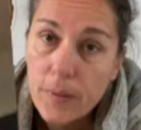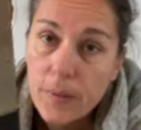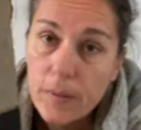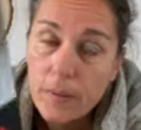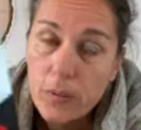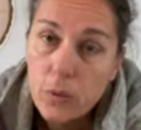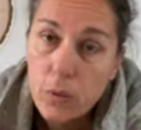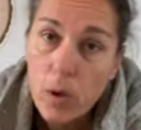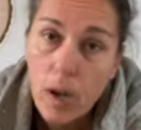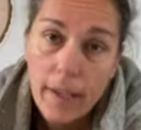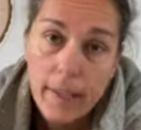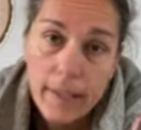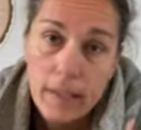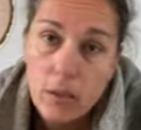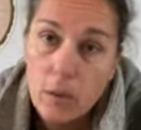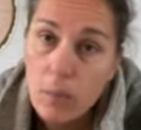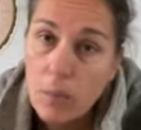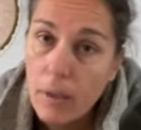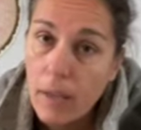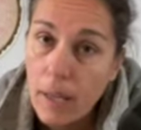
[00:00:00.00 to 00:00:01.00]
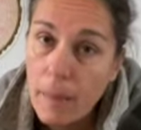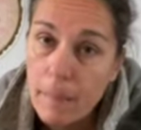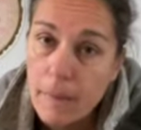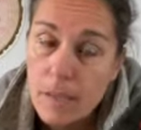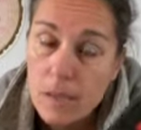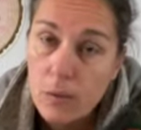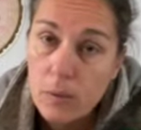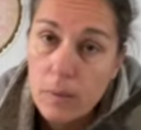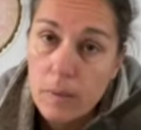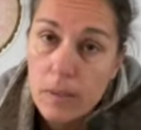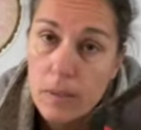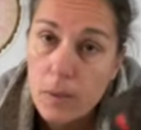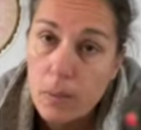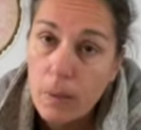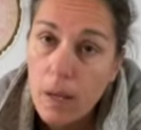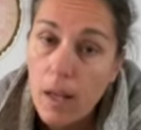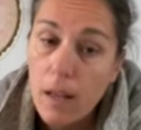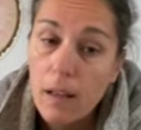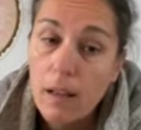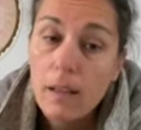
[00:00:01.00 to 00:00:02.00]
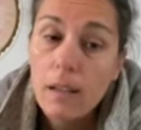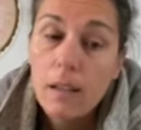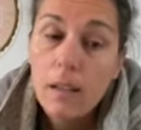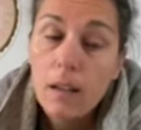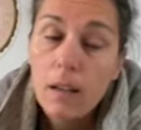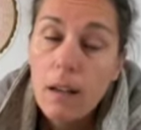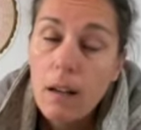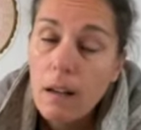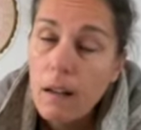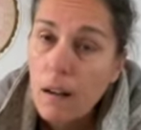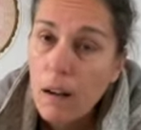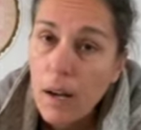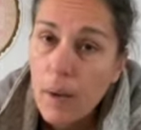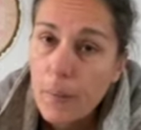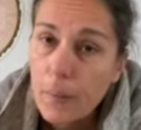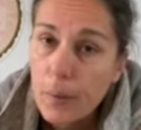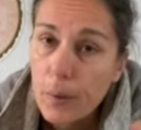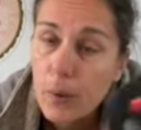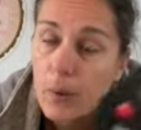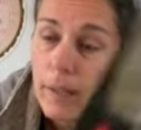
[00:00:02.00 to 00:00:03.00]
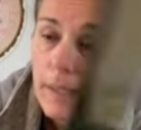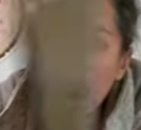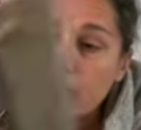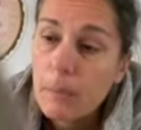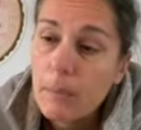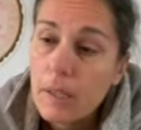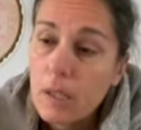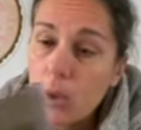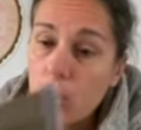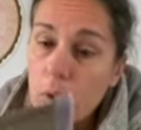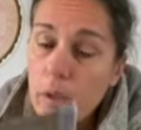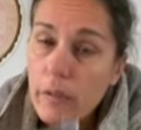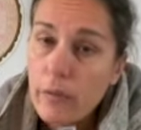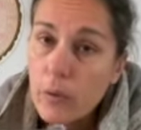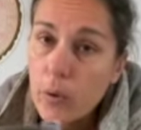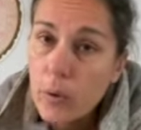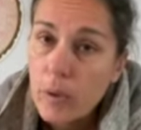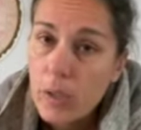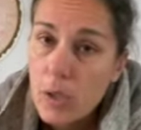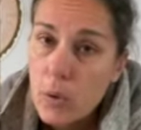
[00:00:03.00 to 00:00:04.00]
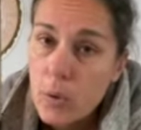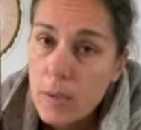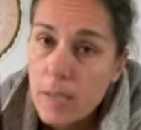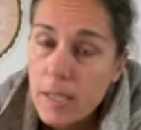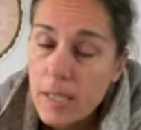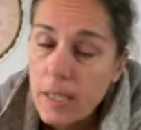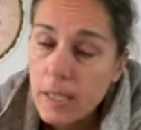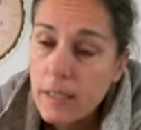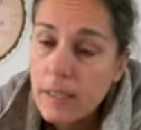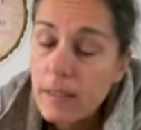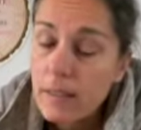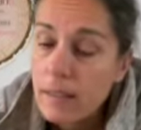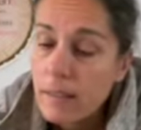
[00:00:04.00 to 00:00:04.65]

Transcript: So I get them on Amazon as well. I put a link below if you're interested.